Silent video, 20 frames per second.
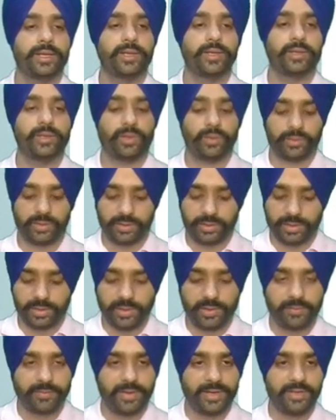Now, the
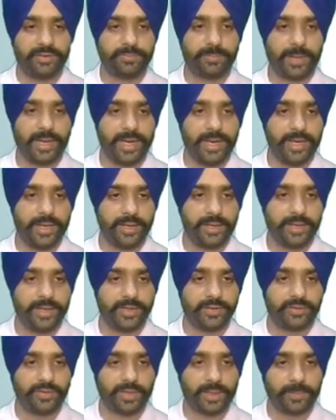third one is by
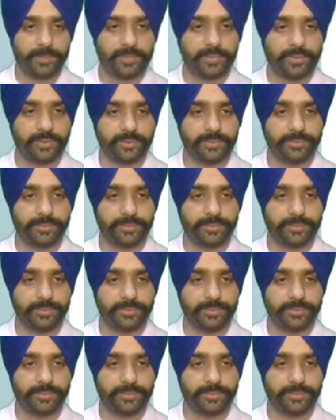description.